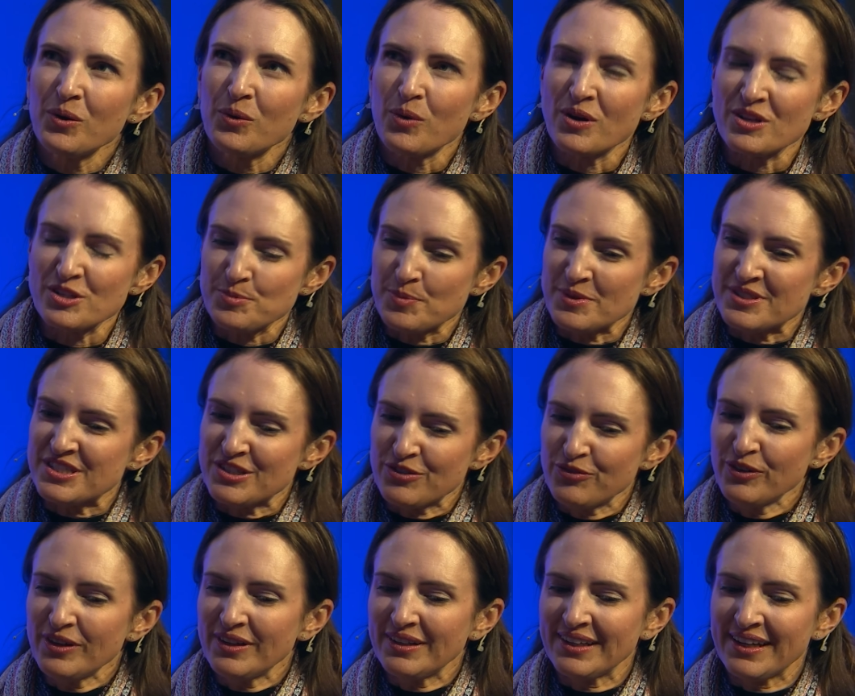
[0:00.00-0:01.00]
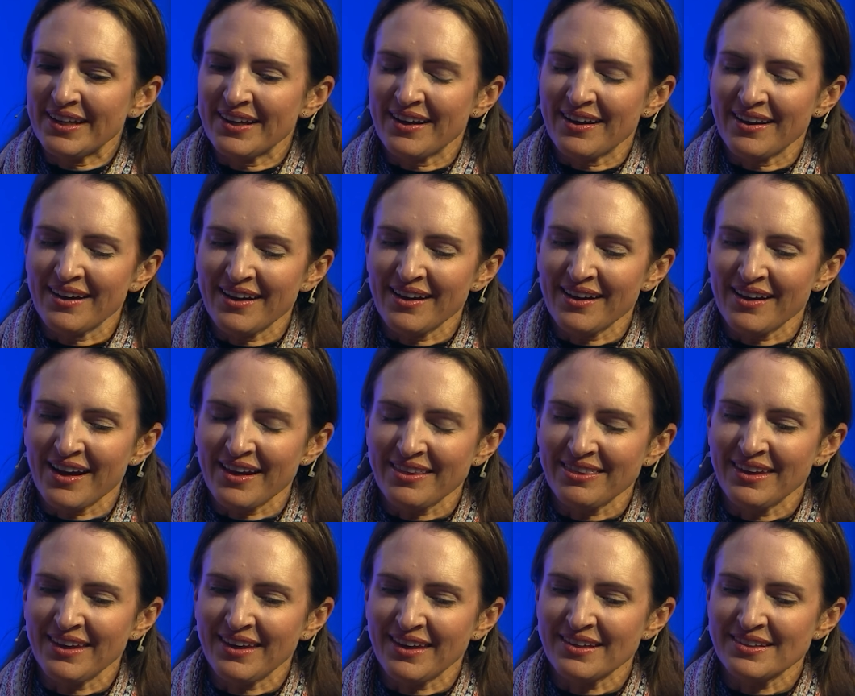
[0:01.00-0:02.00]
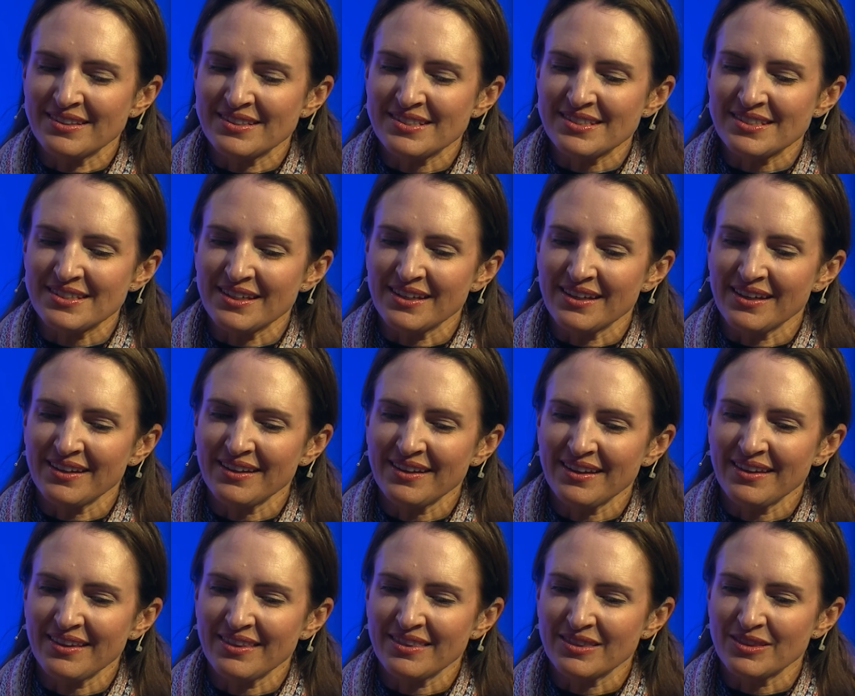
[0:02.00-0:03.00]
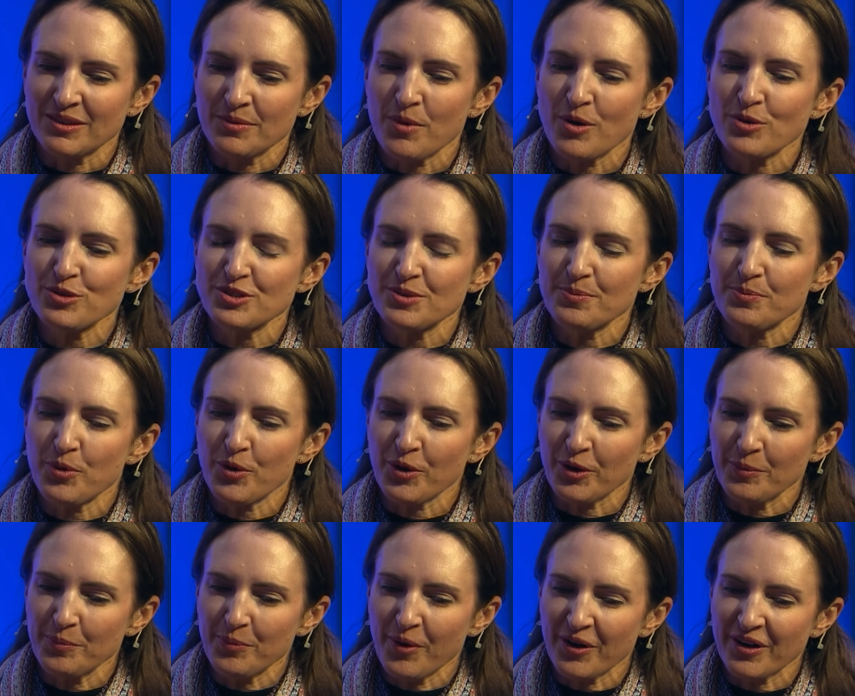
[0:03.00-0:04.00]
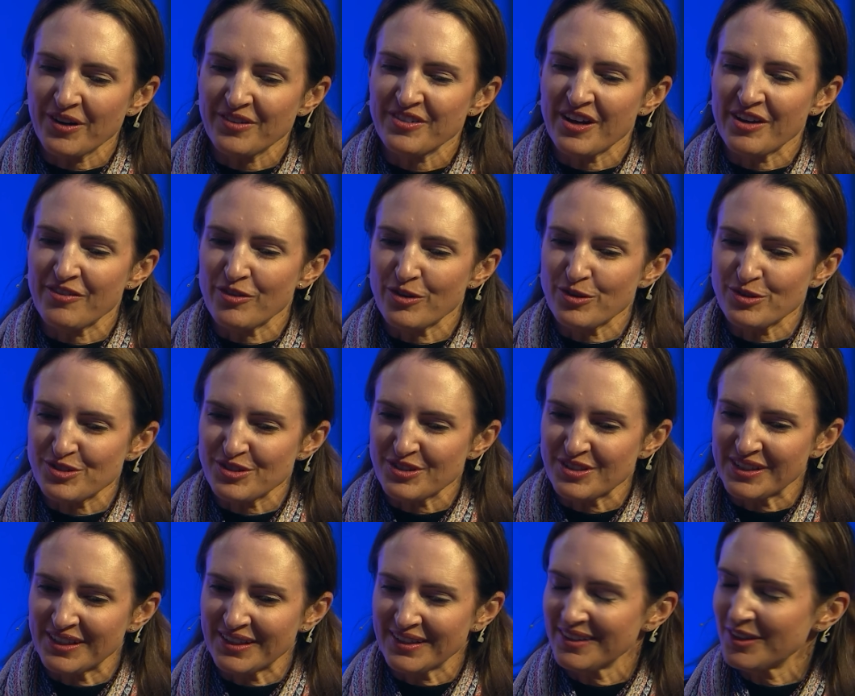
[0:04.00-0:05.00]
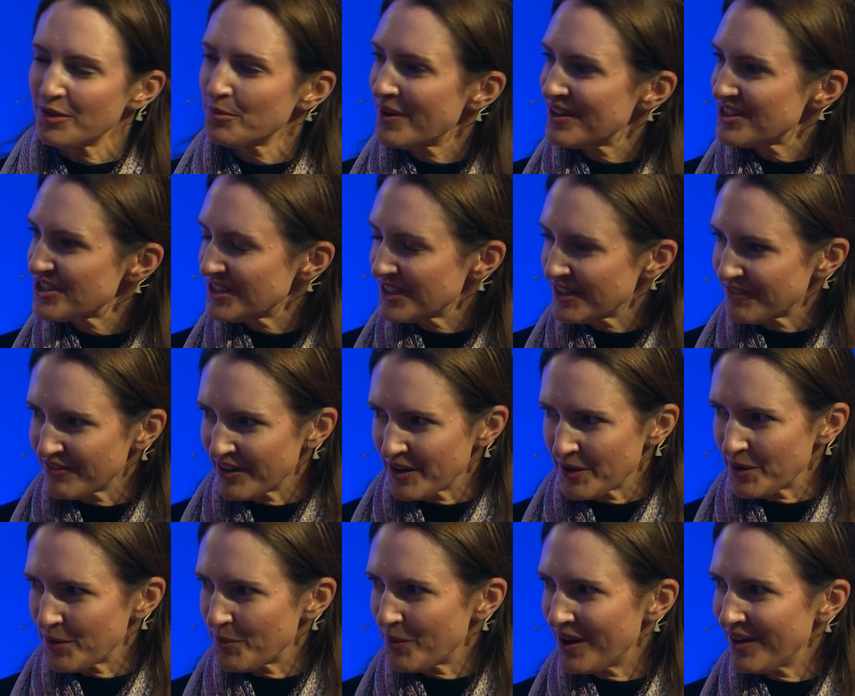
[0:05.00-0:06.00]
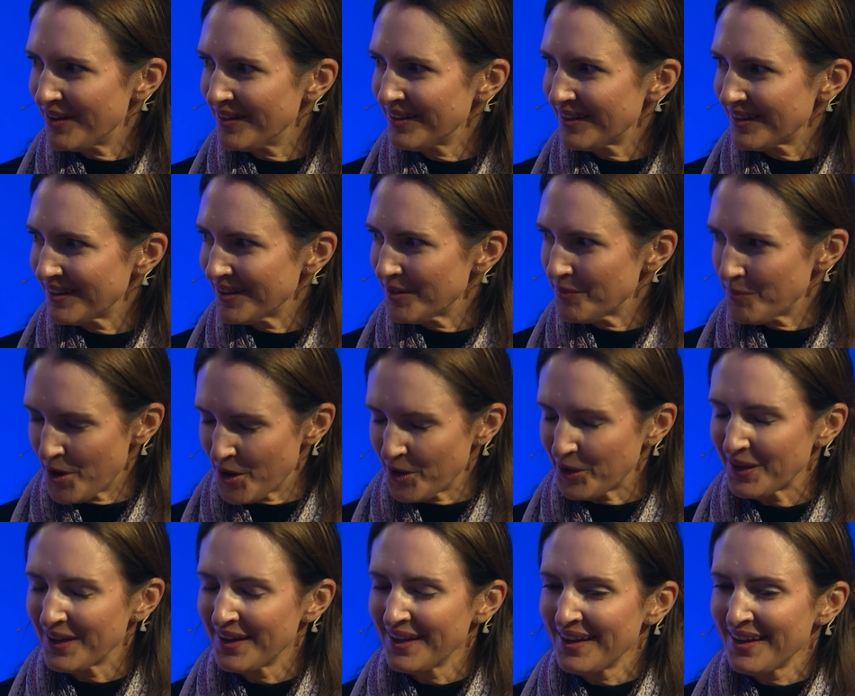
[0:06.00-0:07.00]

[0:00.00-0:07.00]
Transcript: Well, specifically, I think it's the most important part of diversity. You mentioned it very well, Mark.